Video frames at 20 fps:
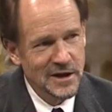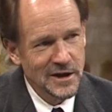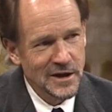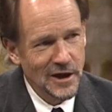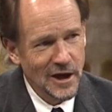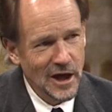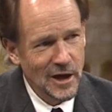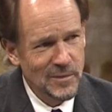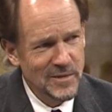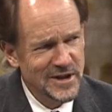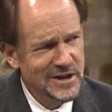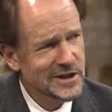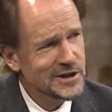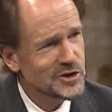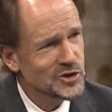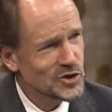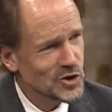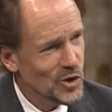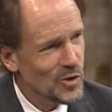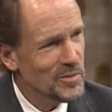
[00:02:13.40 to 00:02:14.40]
Um, and let's
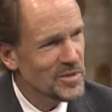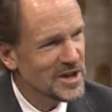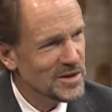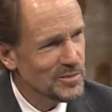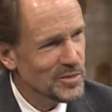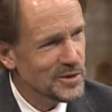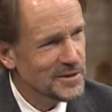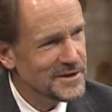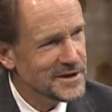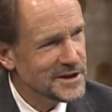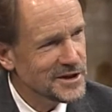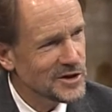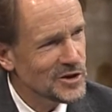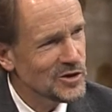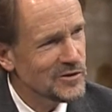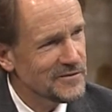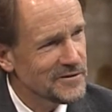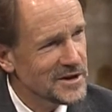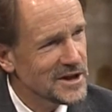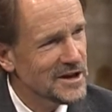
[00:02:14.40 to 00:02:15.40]
show people that
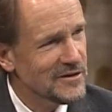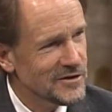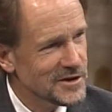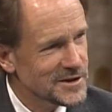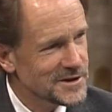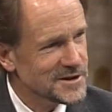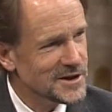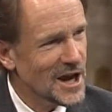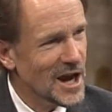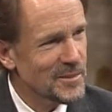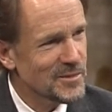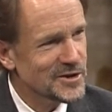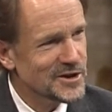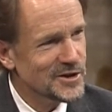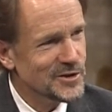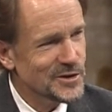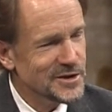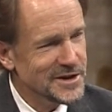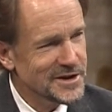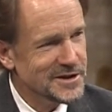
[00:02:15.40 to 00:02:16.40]
you've given us the
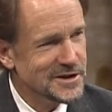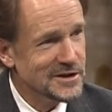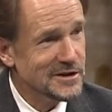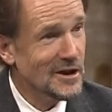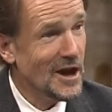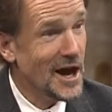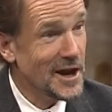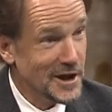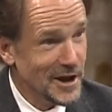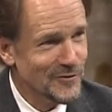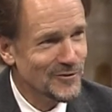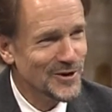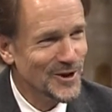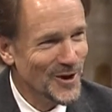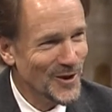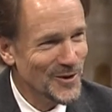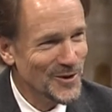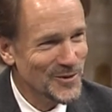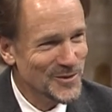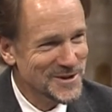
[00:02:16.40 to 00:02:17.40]
opportunity to not have to
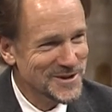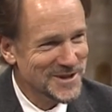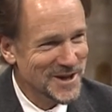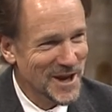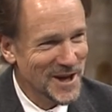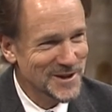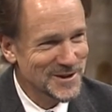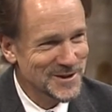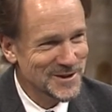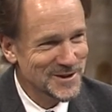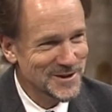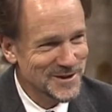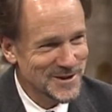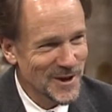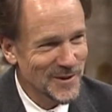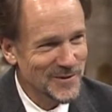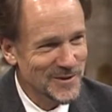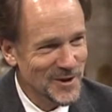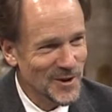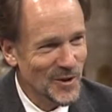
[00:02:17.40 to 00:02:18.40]
go to Wisconsin and
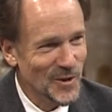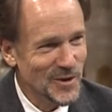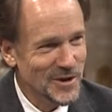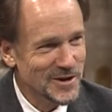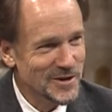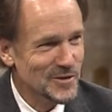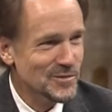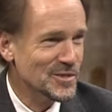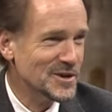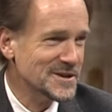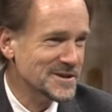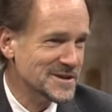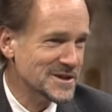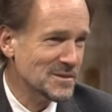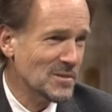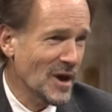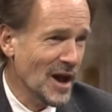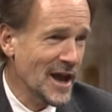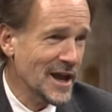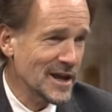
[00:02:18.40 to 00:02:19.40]
South Dakota and other places to
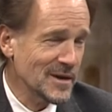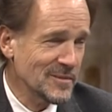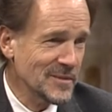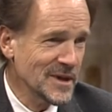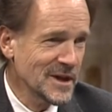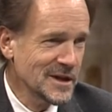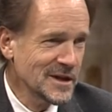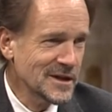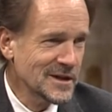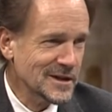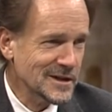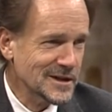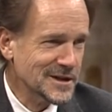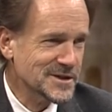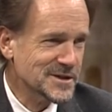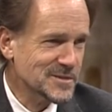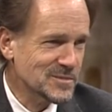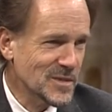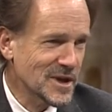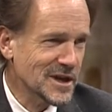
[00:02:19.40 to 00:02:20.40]
buy them.
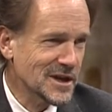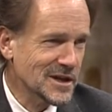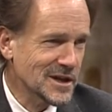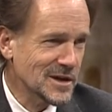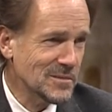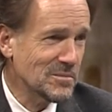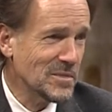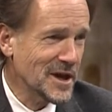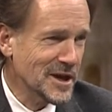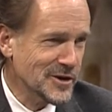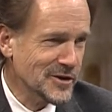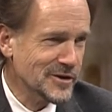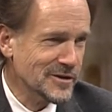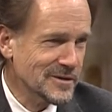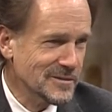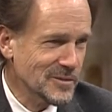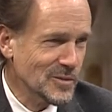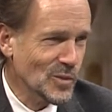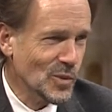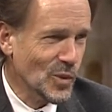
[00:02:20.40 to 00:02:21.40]
Let's make it a
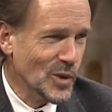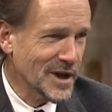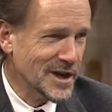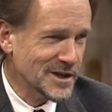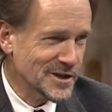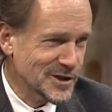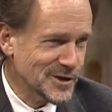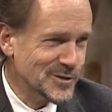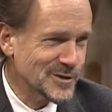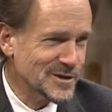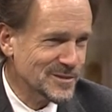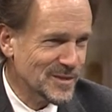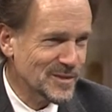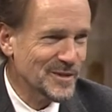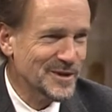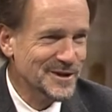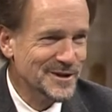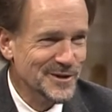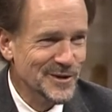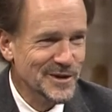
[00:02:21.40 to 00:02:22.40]
better way to use them in
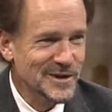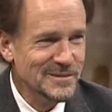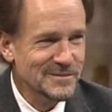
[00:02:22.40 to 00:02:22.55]
Minnesota.